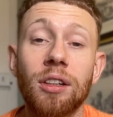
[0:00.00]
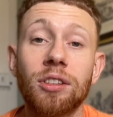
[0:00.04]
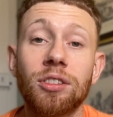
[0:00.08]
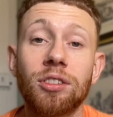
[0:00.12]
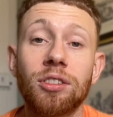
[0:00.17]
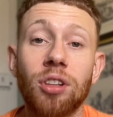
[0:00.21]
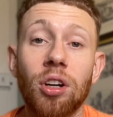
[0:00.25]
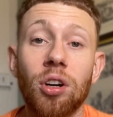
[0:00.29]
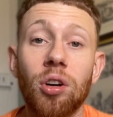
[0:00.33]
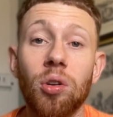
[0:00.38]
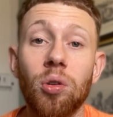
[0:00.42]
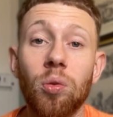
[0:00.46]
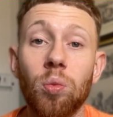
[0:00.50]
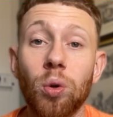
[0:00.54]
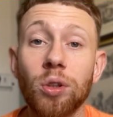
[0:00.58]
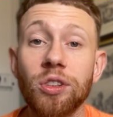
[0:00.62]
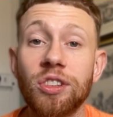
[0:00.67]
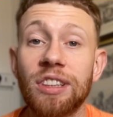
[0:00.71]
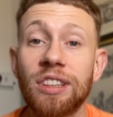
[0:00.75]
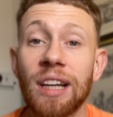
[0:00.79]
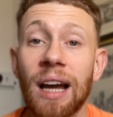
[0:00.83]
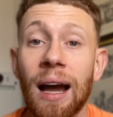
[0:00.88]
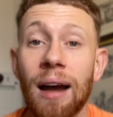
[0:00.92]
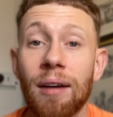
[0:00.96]
So
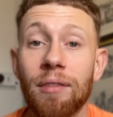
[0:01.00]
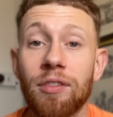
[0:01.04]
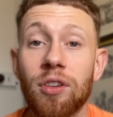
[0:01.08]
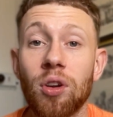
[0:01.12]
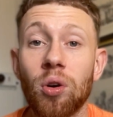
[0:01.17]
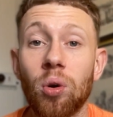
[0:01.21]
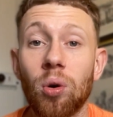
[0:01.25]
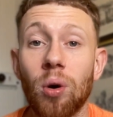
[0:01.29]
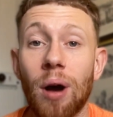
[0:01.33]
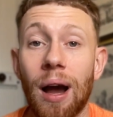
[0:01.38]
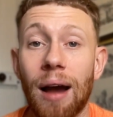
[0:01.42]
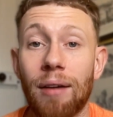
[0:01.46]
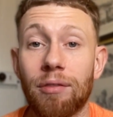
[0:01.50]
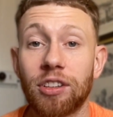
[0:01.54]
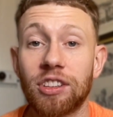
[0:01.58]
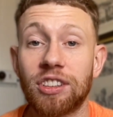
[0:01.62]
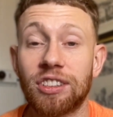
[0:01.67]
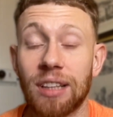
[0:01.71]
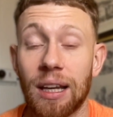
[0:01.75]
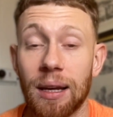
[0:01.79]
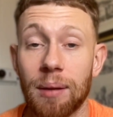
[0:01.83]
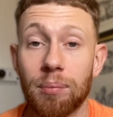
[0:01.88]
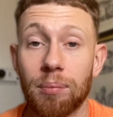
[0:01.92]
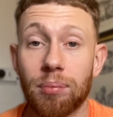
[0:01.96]
once you have your average
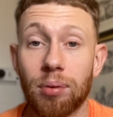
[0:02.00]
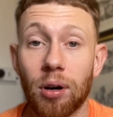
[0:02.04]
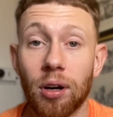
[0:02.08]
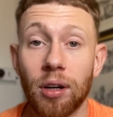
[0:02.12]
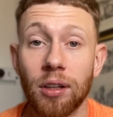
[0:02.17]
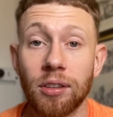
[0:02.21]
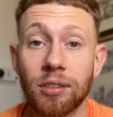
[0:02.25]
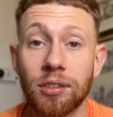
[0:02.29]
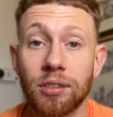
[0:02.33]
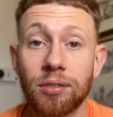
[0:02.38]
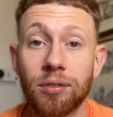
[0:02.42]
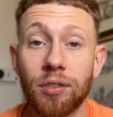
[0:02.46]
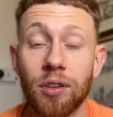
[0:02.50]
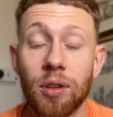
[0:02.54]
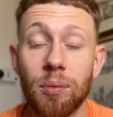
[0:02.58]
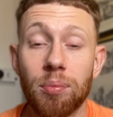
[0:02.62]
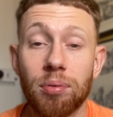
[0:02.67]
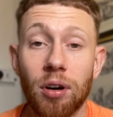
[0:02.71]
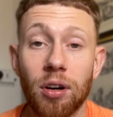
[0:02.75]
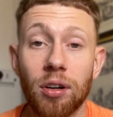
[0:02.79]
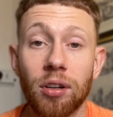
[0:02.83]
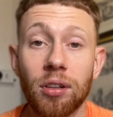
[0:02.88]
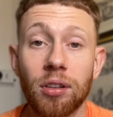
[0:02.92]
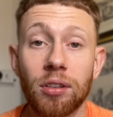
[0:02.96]
selling price for the
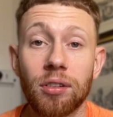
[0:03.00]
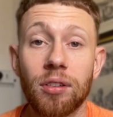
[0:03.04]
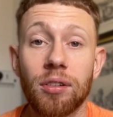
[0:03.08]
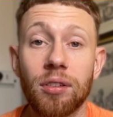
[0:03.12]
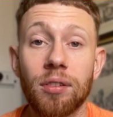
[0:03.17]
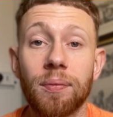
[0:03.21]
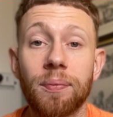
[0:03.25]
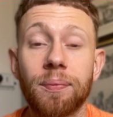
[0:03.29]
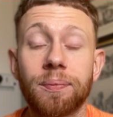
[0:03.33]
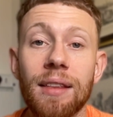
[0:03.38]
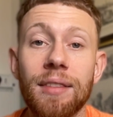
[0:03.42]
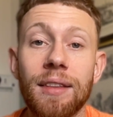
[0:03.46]
product,